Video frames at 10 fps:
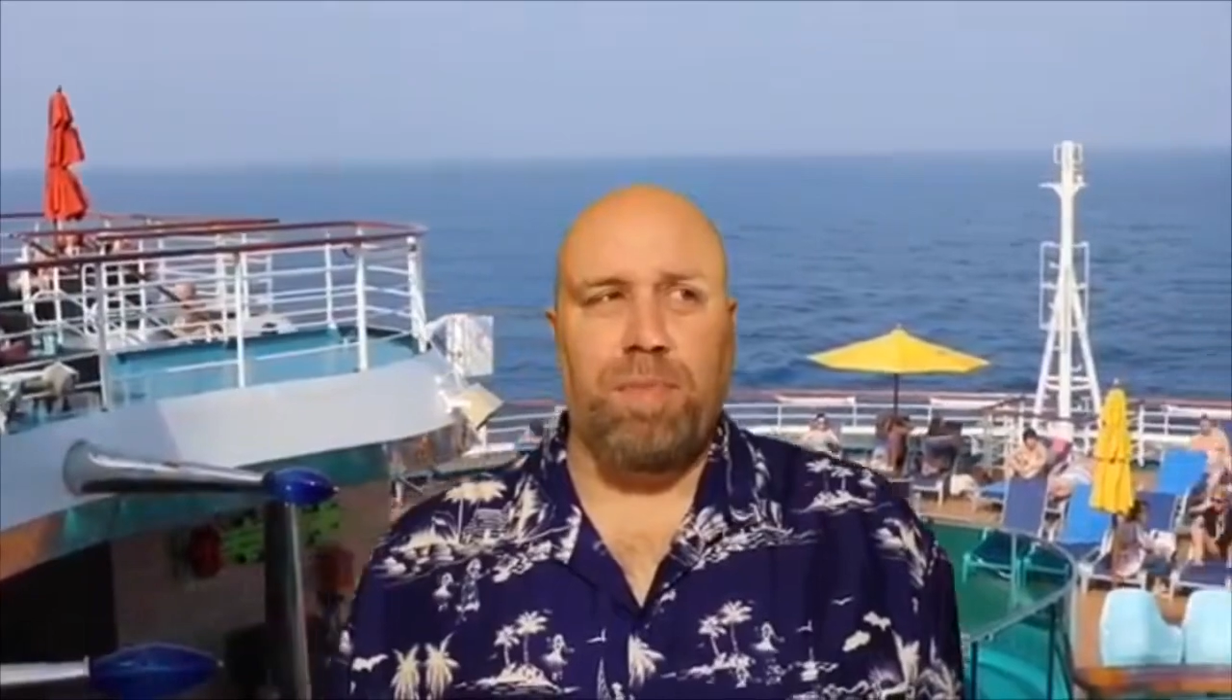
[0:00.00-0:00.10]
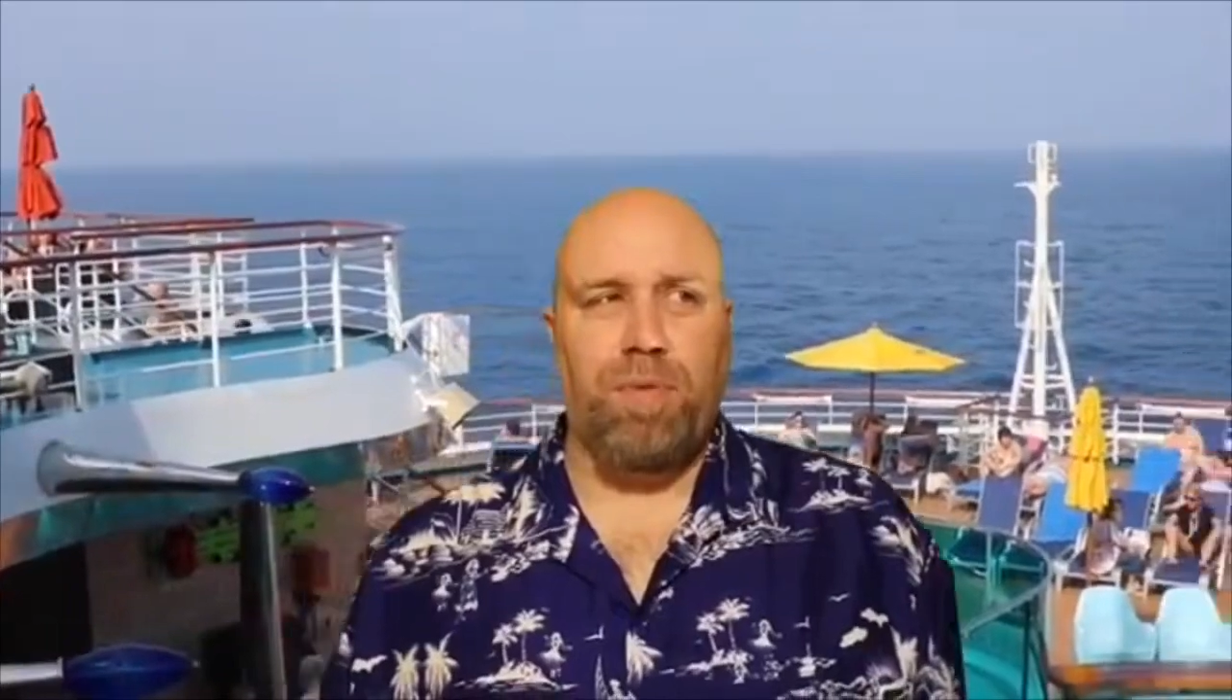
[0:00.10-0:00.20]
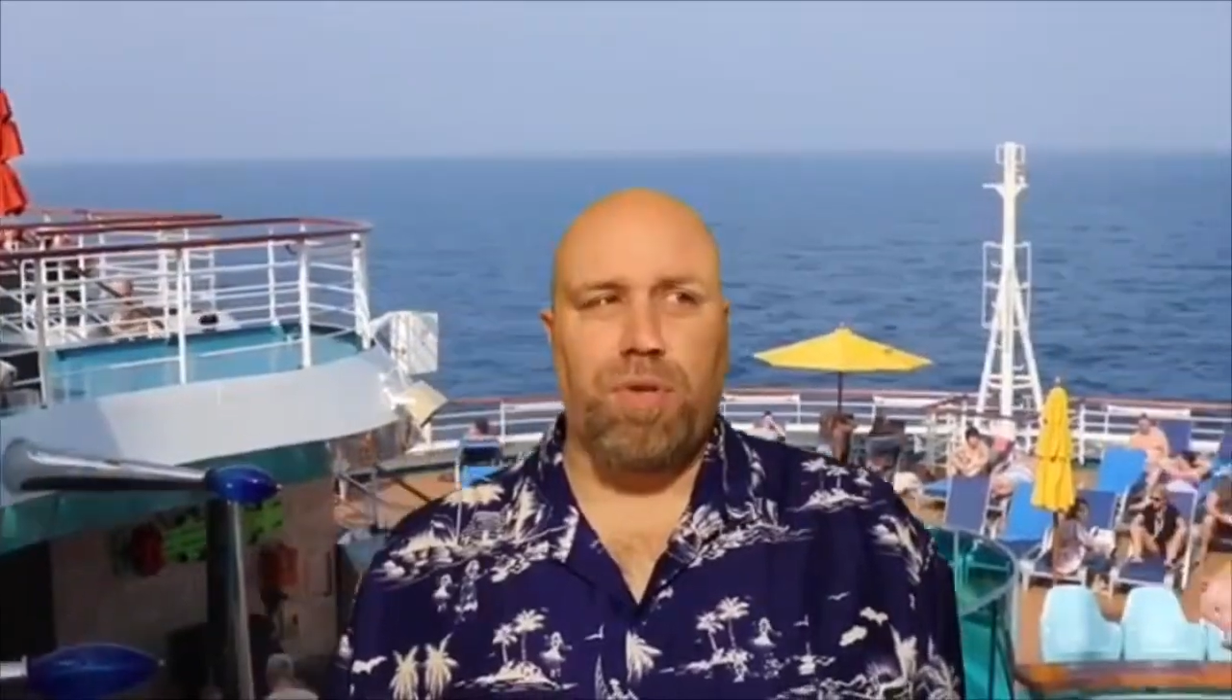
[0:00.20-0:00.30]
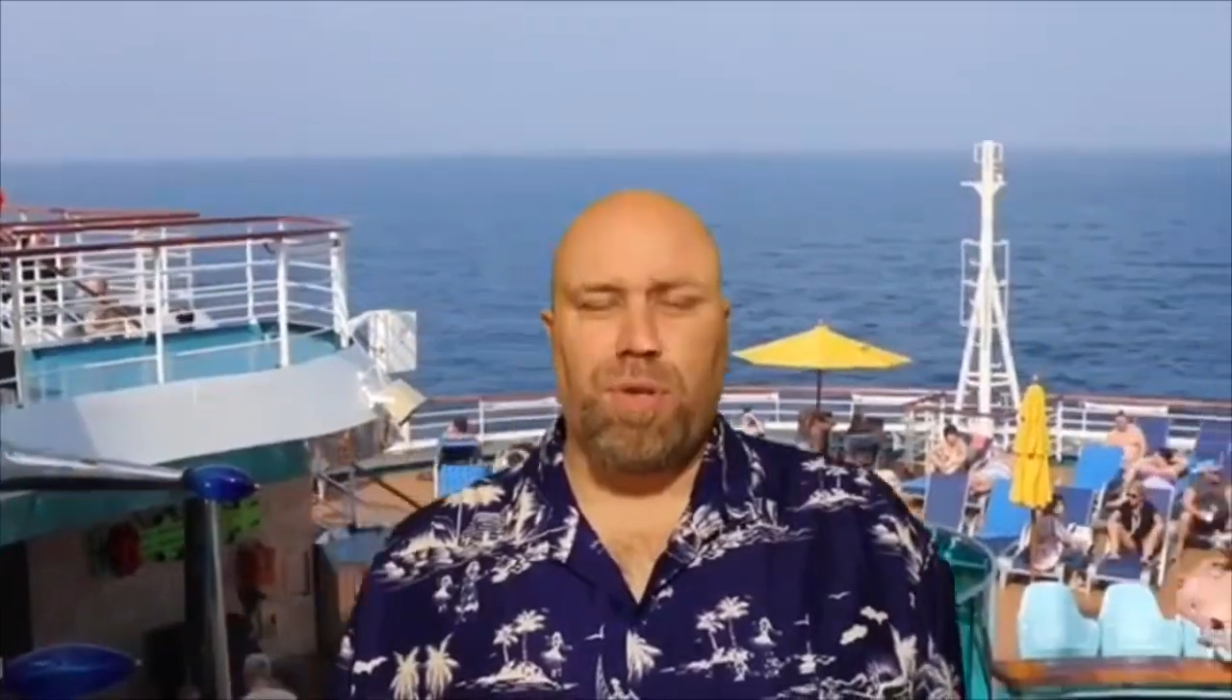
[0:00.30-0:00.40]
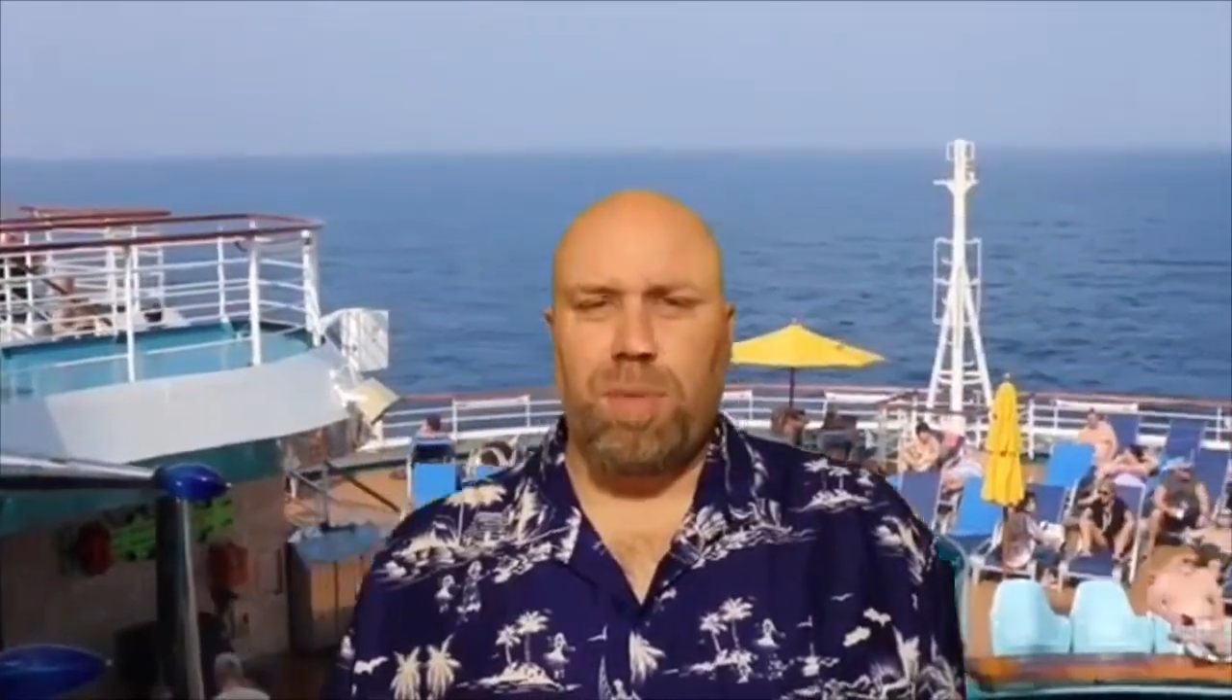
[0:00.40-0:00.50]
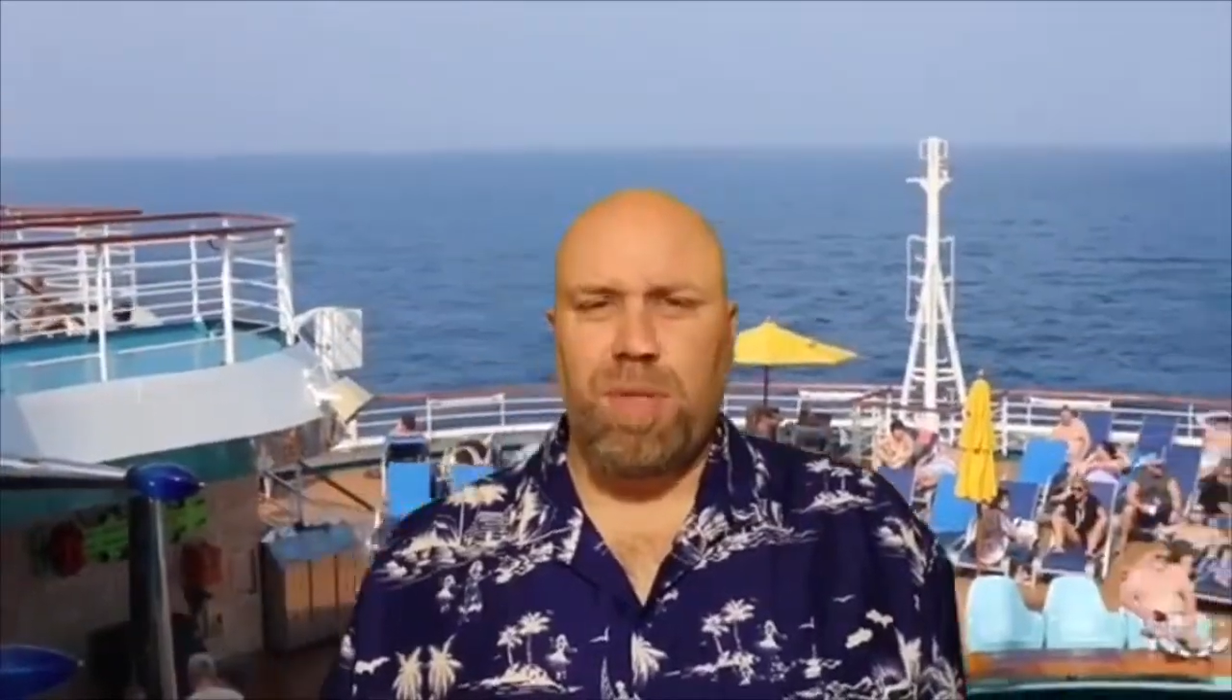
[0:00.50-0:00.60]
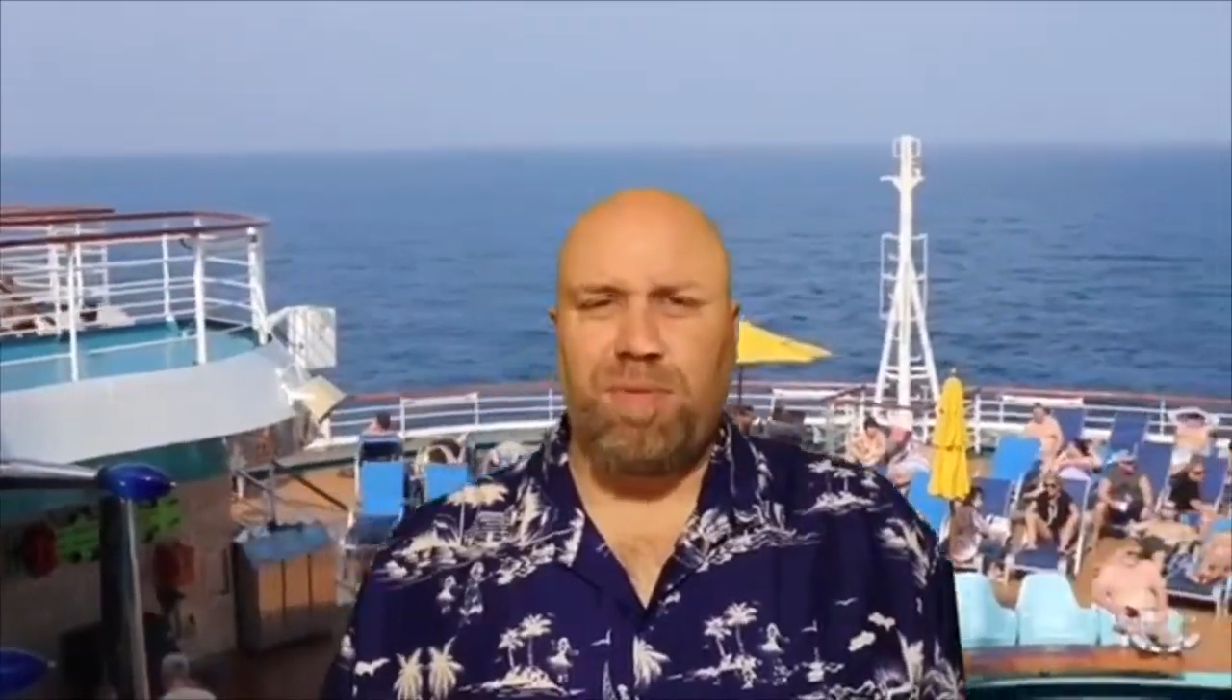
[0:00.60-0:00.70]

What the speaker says: prescription